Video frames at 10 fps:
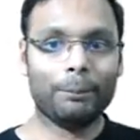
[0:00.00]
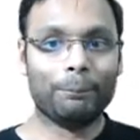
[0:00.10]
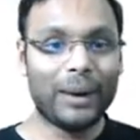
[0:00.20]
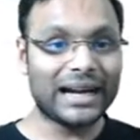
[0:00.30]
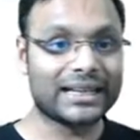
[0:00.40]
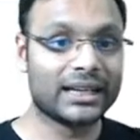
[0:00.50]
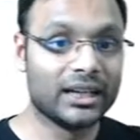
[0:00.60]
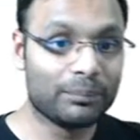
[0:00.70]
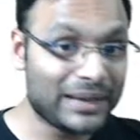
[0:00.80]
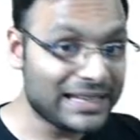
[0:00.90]
But
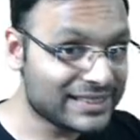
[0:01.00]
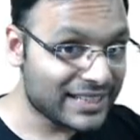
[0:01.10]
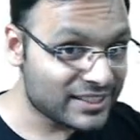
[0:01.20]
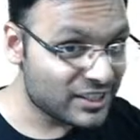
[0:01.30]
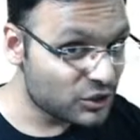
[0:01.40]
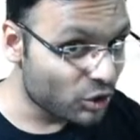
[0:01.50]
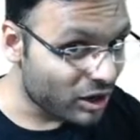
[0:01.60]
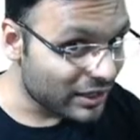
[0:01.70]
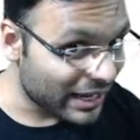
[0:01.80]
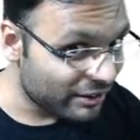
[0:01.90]
P6 is
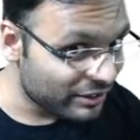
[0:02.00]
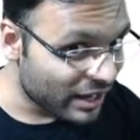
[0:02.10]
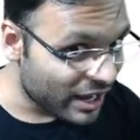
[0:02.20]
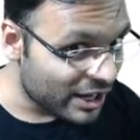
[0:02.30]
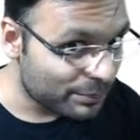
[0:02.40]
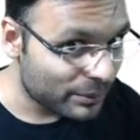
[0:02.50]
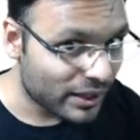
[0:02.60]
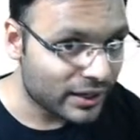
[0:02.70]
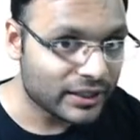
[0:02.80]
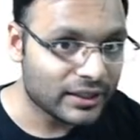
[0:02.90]
not having higher
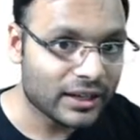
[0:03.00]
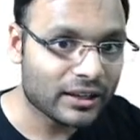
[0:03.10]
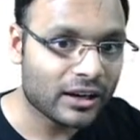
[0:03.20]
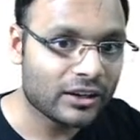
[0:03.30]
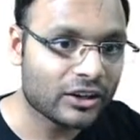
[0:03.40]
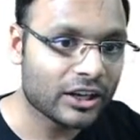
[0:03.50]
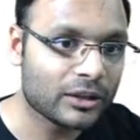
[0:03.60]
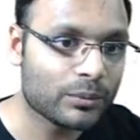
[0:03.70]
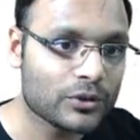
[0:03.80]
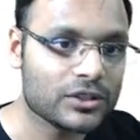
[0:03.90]
priority than current
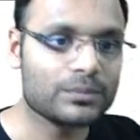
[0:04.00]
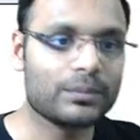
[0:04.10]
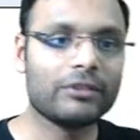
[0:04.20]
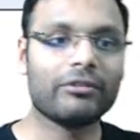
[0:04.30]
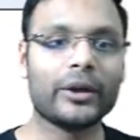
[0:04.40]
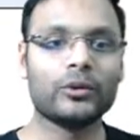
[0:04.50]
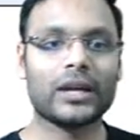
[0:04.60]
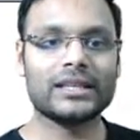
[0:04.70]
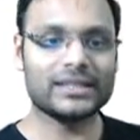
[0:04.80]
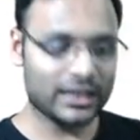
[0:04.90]
running process P5, you
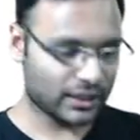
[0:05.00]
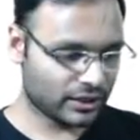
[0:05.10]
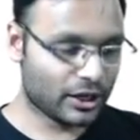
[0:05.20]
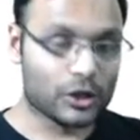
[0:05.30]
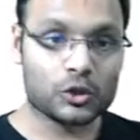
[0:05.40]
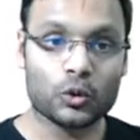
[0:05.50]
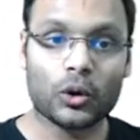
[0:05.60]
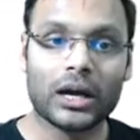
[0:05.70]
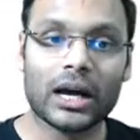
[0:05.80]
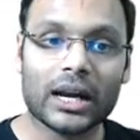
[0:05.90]
can see. So
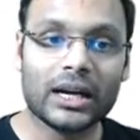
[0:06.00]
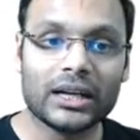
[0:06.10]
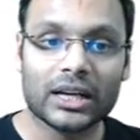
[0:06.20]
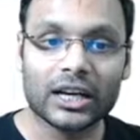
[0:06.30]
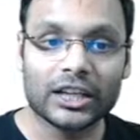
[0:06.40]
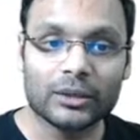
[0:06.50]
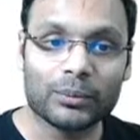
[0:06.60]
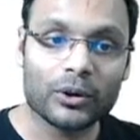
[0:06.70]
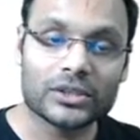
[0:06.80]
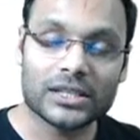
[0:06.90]
current running
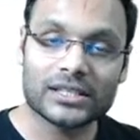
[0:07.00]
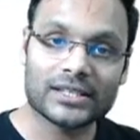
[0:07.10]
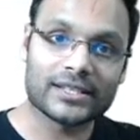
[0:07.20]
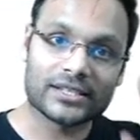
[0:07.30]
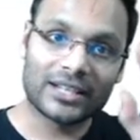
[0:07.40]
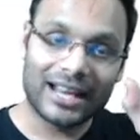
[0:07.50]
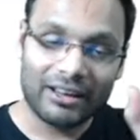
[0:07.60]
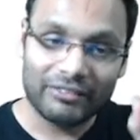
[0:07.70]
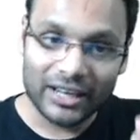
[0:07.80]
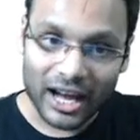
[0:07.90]
process is still
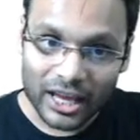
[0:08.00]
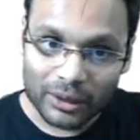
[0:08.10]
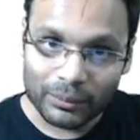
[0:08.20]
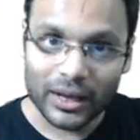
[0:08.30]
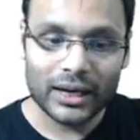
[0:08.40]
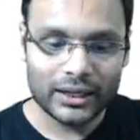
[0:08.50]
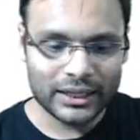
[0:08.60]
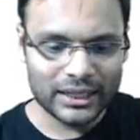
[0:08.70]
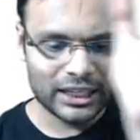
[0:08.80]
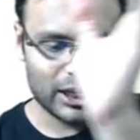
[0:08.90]
having higher
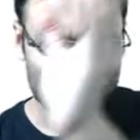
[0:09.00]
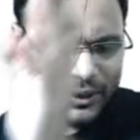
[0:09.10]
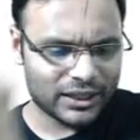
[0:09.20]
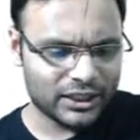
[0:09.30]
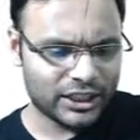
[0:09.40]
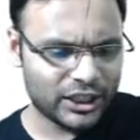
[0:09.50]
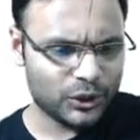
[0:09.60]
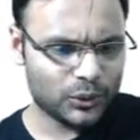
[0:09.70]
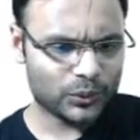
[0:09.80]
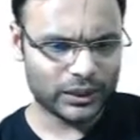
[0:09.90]
priority. Keep
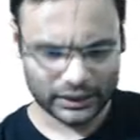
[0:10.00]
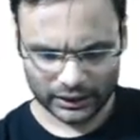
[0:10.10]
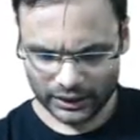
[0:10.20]
continue it.